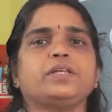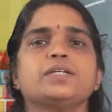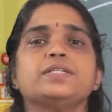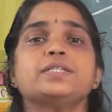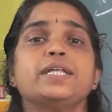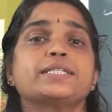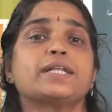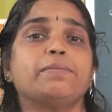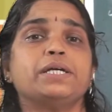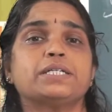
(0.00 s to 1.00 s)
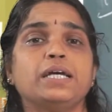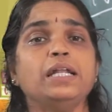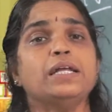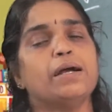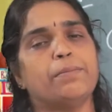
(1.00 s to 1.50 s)
This is an exclamation
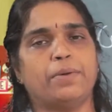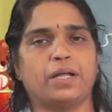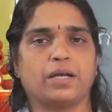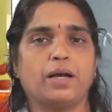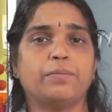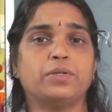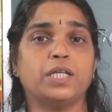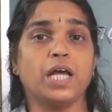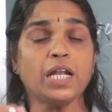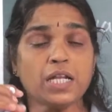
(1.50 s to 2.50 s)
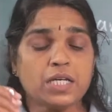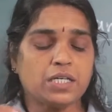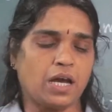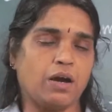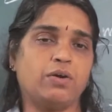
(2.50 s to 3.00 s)
mark. But then
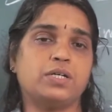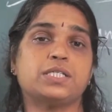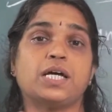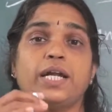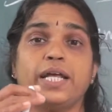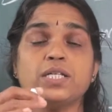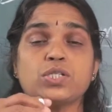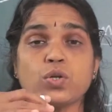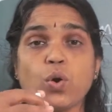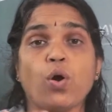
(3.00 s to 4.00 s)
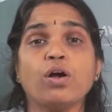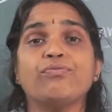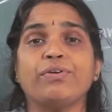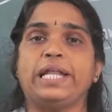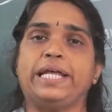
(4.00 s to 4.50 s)
our sudden
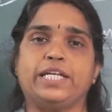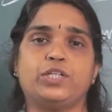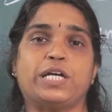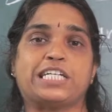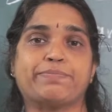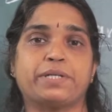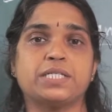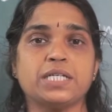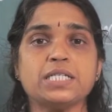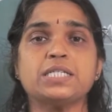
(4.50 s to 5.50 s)
strong feeling, to express